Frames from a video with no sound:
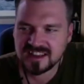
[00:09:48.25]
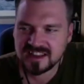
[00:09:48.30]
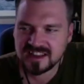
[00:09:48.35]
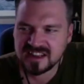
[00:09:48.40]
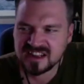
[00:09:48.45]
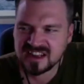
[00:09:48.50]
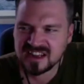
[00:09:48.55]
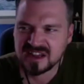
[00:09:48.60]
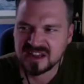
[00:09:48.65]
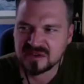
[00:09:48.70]

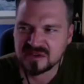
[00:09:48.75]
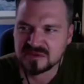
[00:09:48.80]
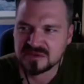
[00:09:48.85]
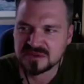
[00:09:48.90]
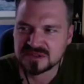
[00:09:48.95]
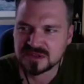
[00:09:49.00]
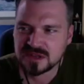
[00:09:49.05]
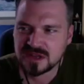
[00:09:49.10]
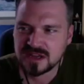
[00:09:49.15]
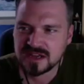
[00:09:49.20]
It
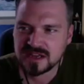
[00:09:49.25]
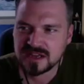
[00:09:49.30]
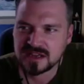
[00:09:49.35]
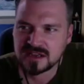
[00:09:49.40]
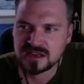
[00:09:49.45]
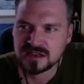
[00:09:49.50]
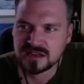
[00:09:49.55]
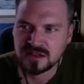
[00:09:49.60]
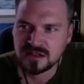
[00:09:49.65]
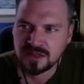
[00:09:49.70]
was
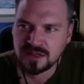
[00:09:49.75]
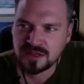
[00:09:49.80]
like